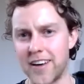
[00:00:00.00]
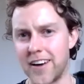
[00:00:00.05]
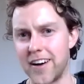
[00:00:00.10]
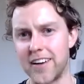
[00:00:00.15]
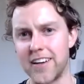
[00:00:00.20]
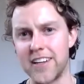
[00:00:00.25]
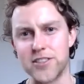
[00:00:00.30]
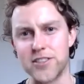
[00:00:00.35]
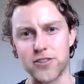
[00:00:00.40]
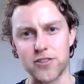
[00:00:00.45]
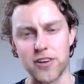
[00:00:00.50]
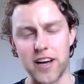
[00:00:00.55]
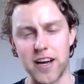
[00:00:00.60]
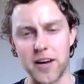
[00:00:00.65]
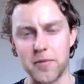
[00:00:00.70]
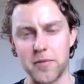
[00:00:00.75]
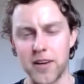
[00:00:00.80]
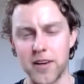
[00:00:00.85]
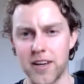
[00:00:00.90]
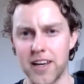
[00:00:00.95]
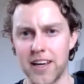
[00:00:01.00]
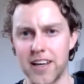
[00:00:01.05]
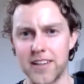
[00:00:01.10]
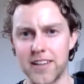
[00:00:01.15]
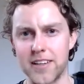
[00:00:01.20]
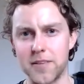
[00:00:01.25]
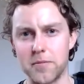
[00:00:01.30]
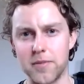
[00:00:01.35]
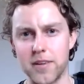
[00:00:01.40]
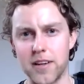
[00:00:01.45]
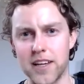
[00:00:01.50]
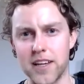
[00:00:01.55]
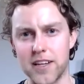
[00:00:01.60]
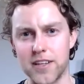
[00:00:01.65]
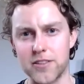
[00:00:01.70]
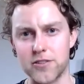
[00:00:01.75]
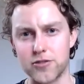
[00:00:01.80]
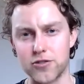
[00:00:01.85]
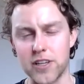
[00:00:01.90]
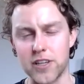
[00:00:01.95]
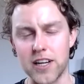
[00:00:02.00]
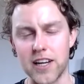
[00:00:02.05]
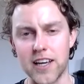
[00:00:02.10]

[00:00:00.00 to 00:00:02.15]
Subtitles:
on Instagram in the Linktree